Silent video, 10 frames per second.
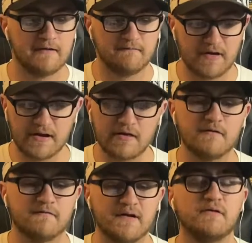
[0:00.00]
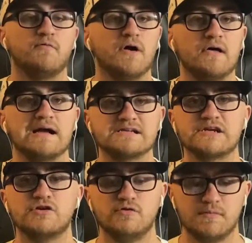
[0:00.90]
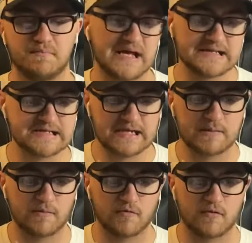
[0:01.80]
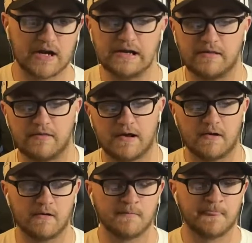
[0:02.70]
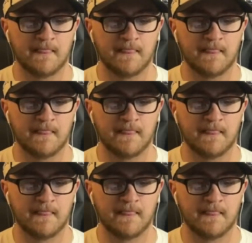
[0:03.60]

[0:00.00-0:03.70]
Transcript: Another very well executed paint scheme right there.